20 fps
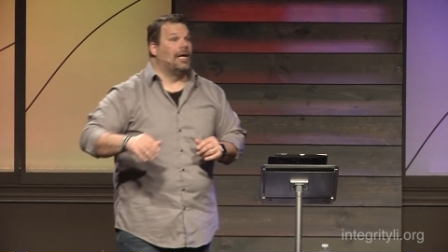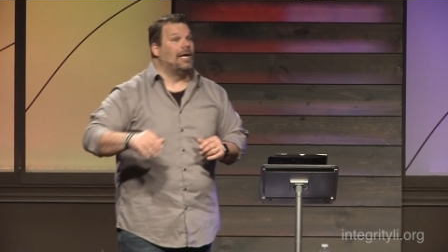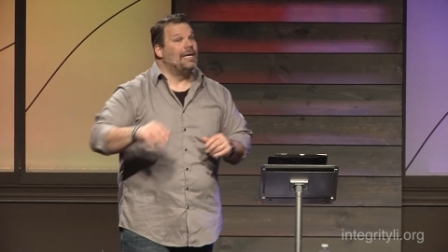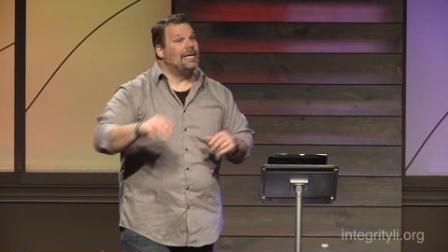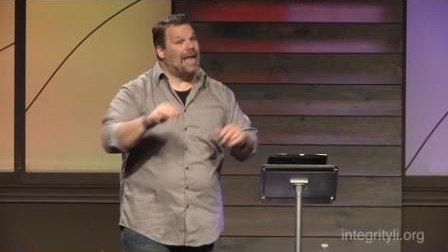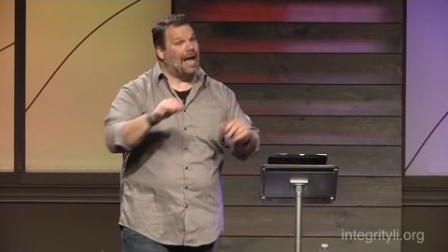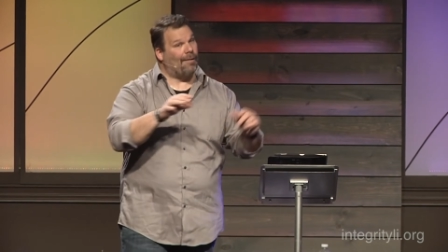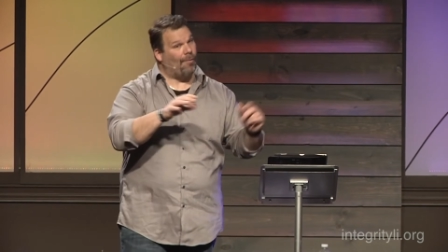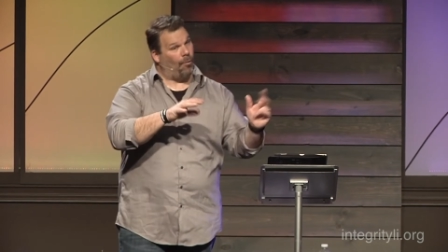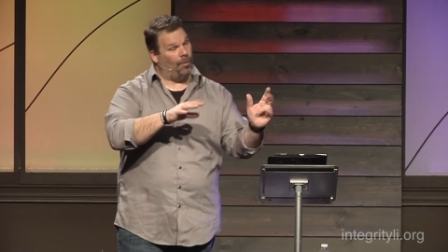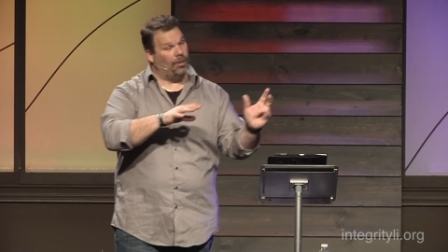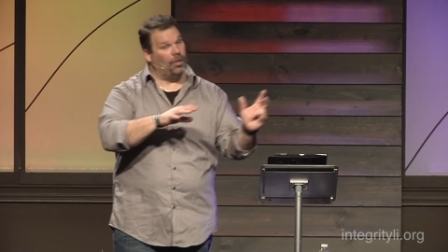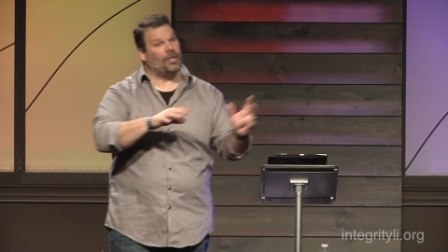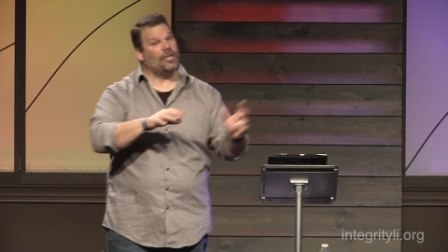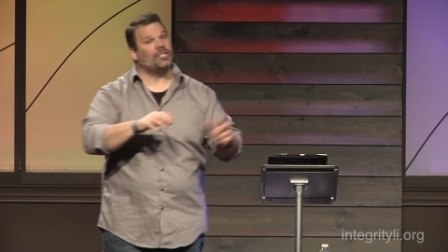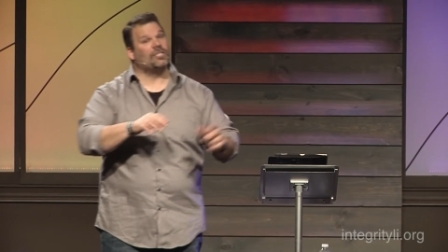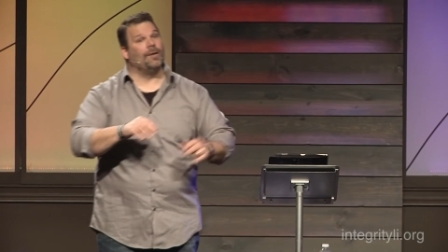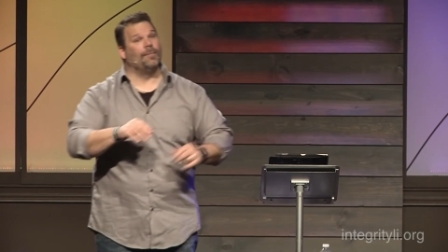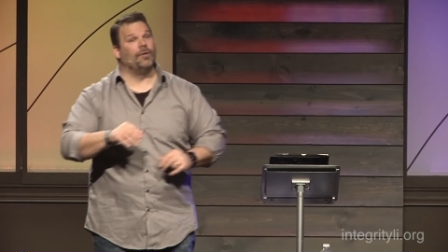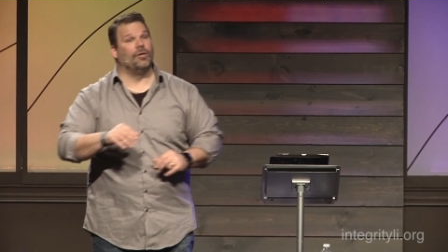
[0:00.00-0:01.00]
Now, when we look
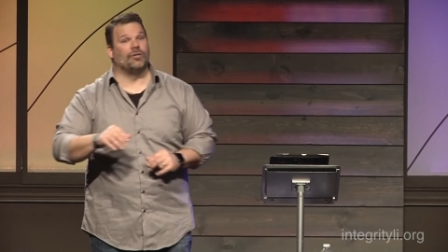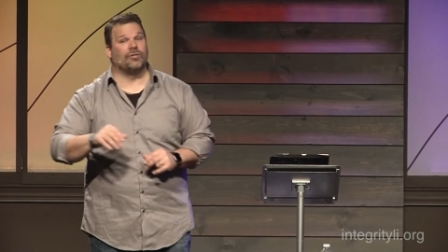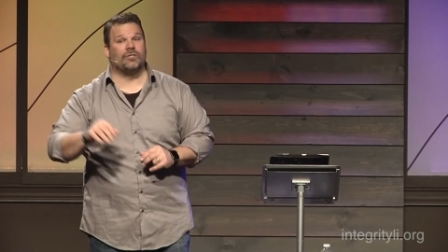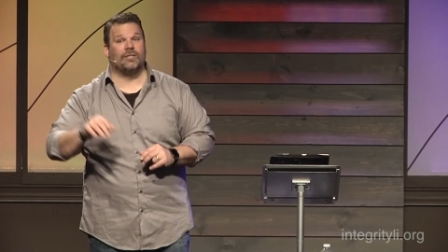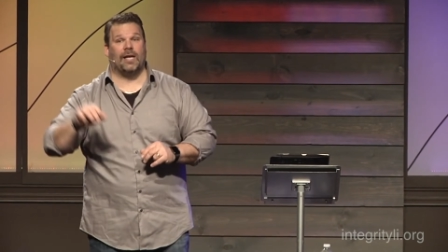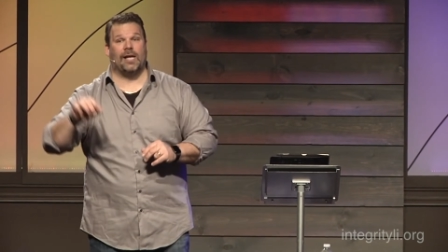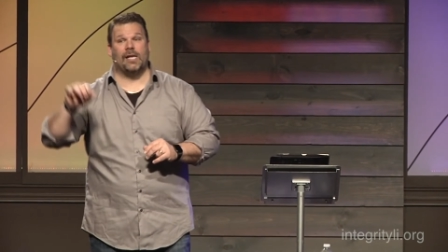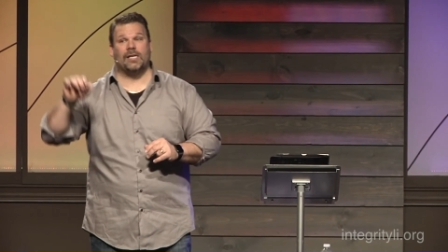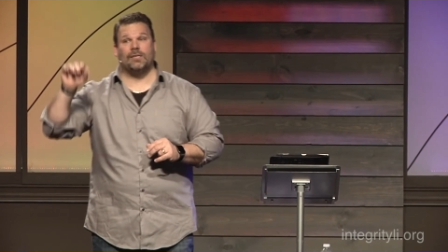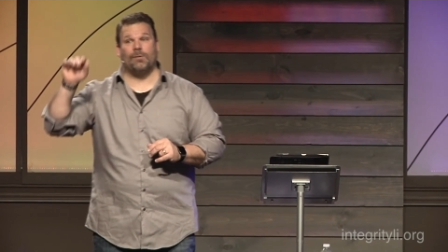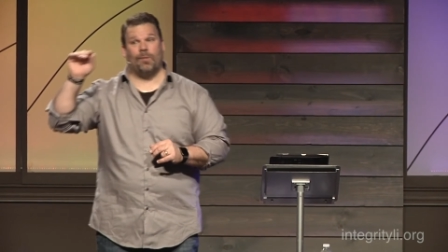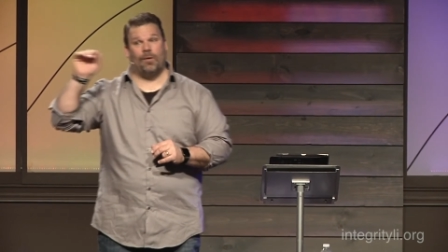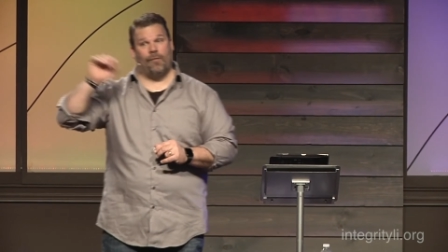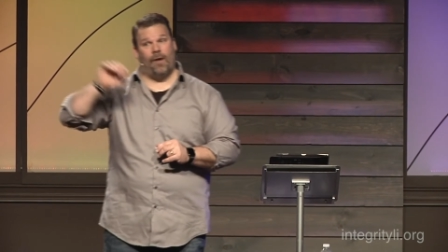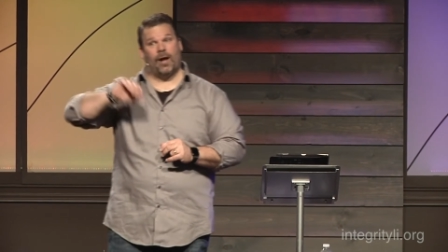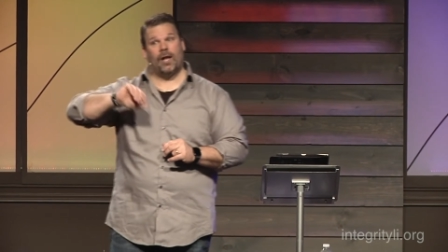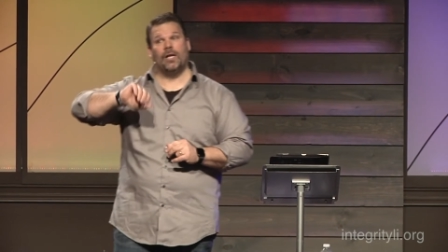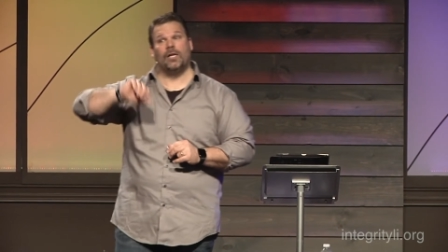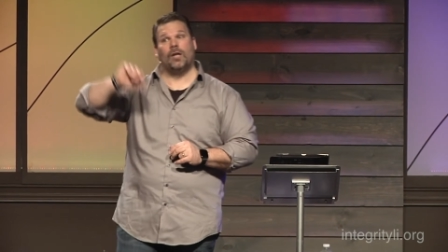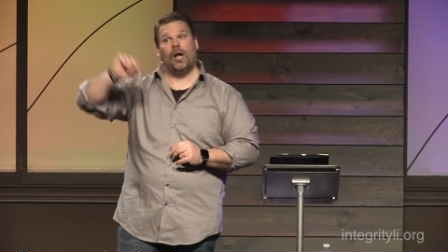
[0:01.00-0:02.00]
at some of those things and we
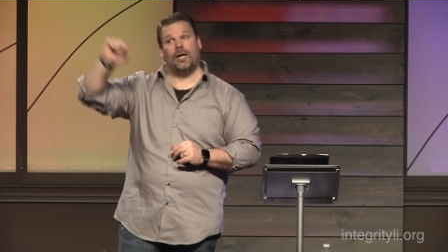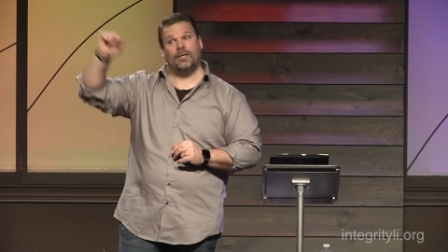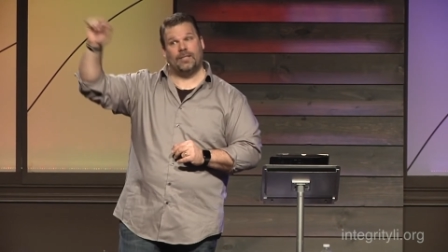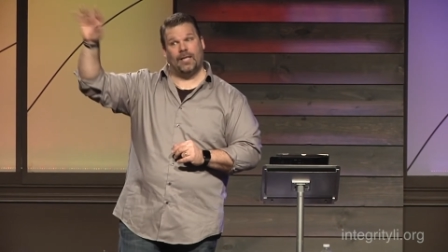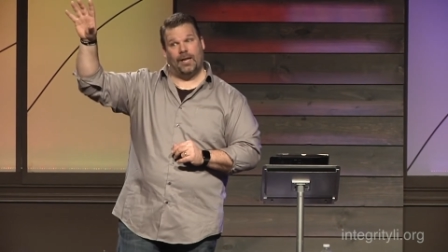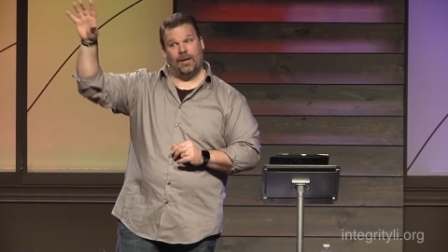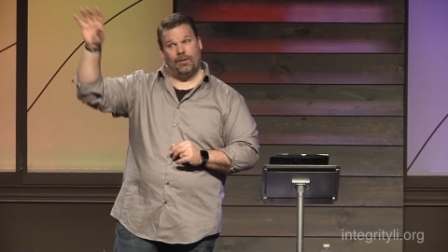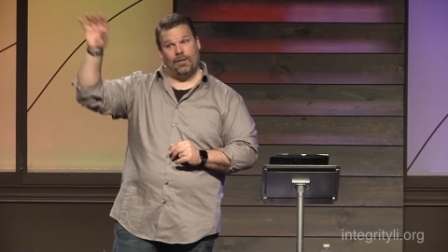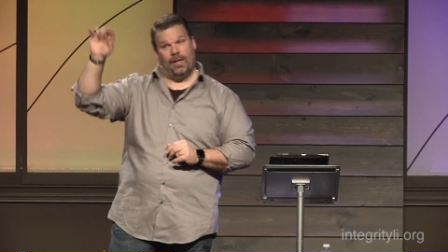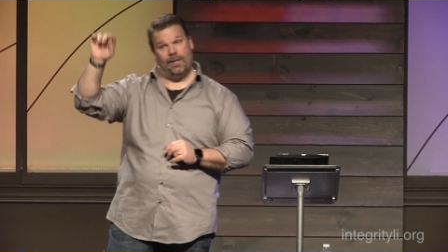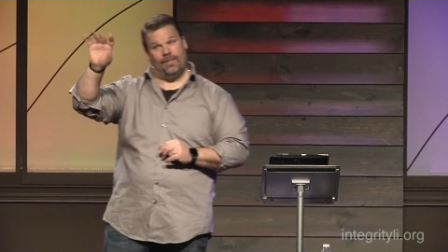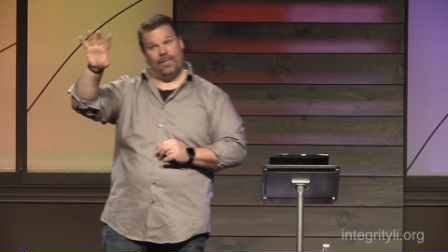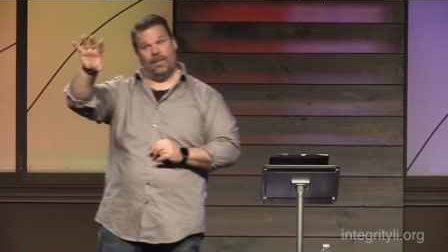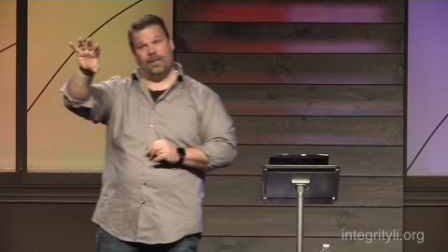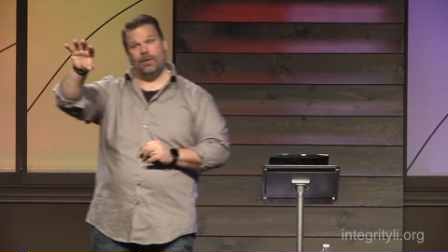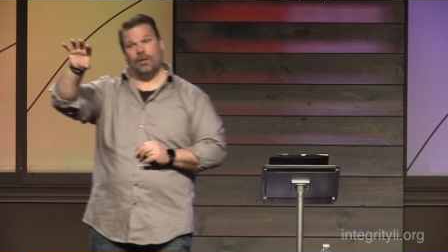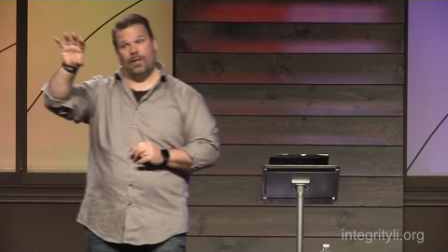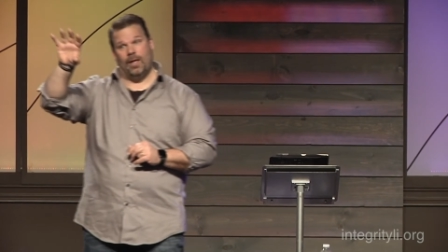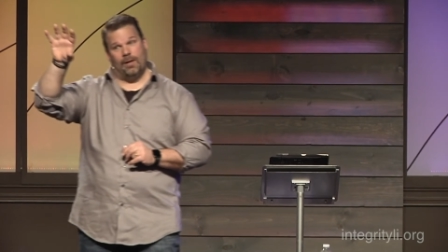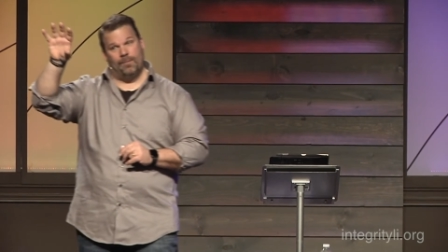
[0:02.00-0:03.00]
recognize that it,
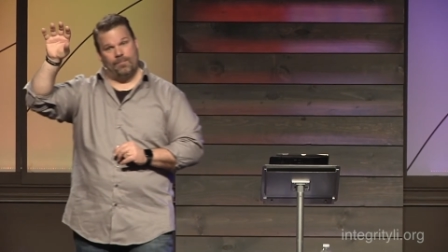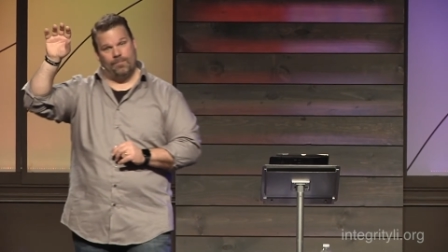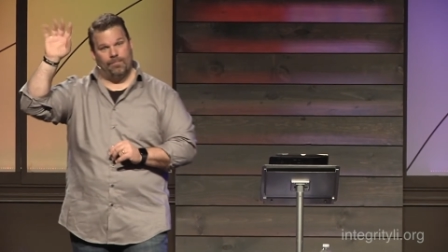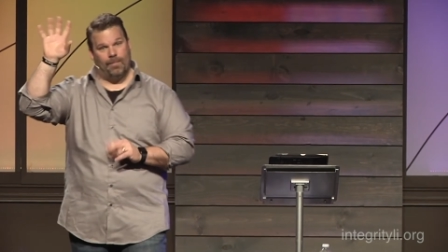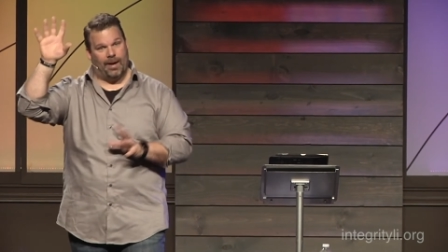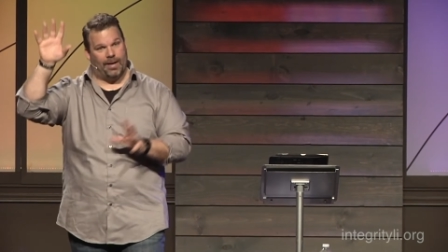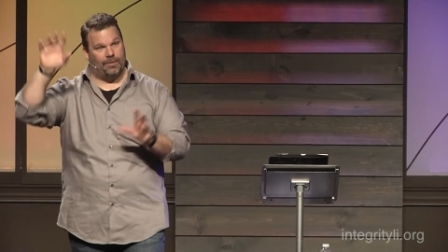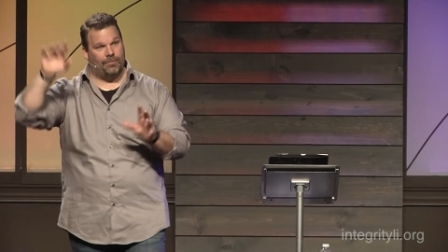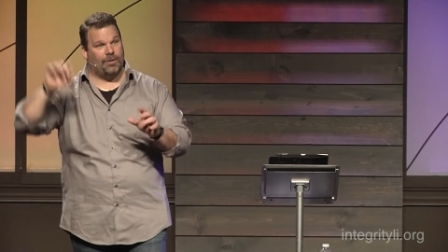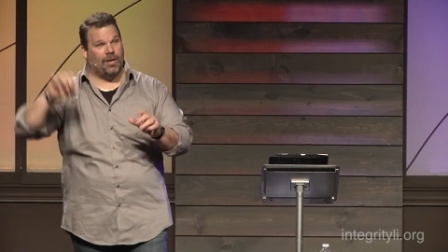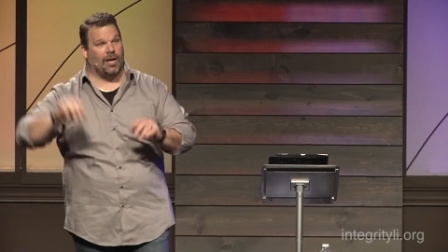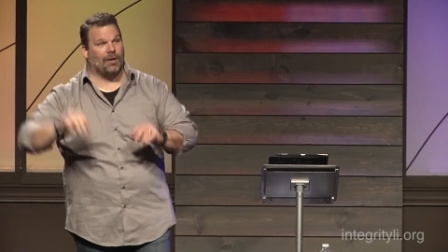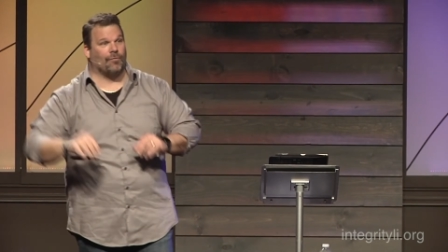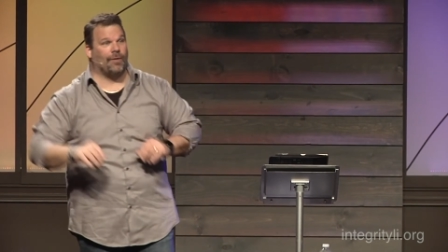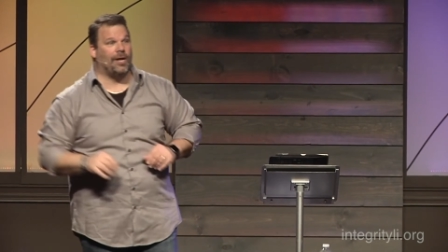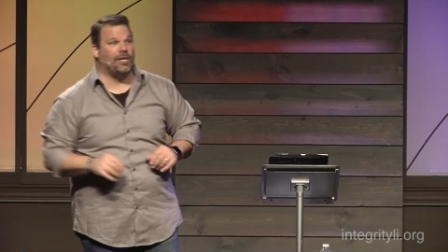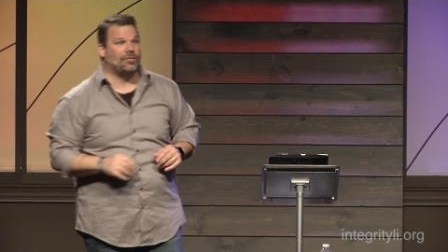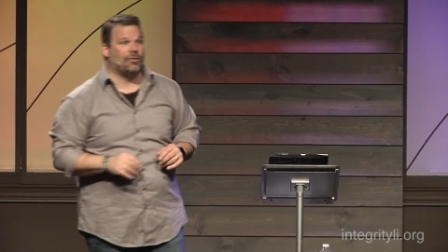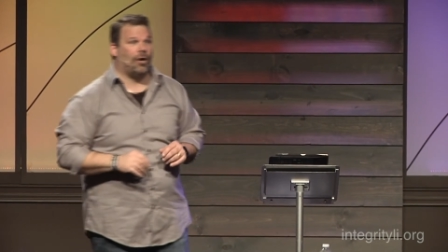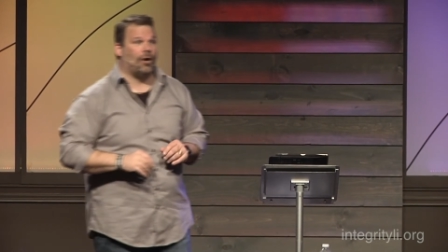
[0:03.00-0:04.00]
it might kind of
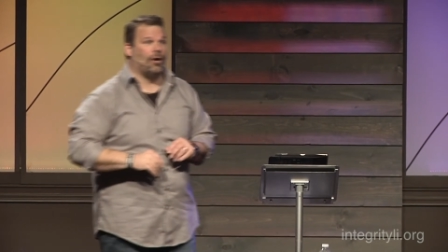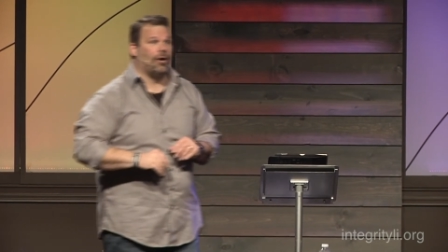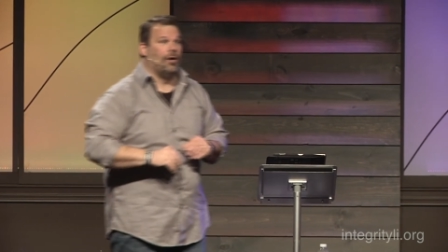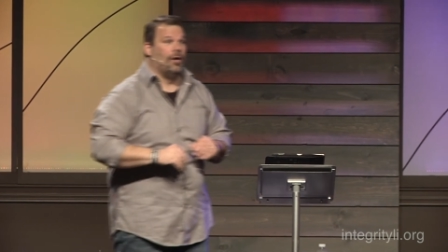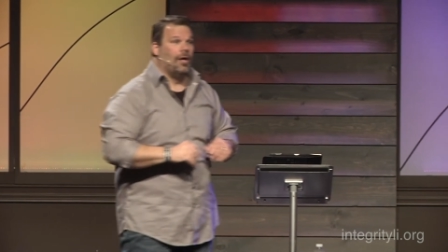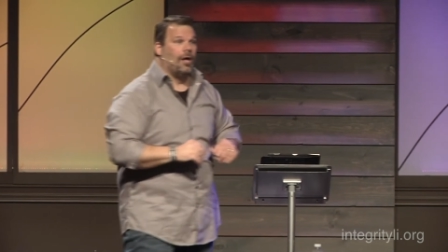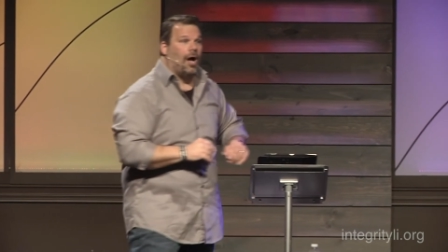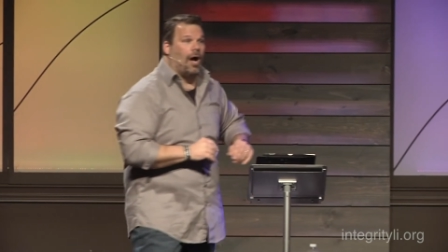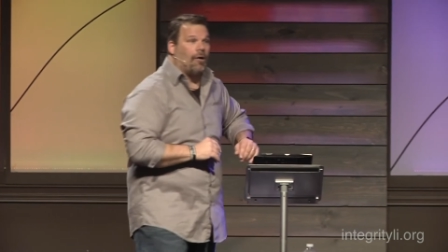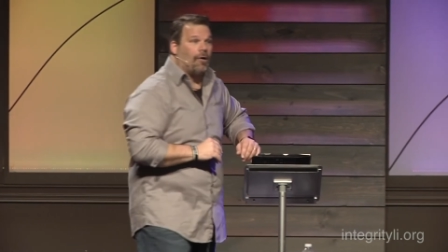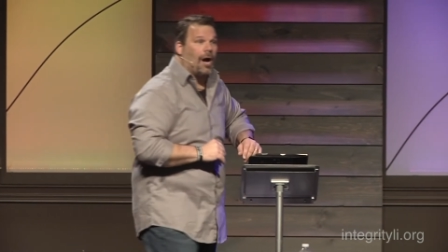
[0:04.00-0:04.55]
raise our, our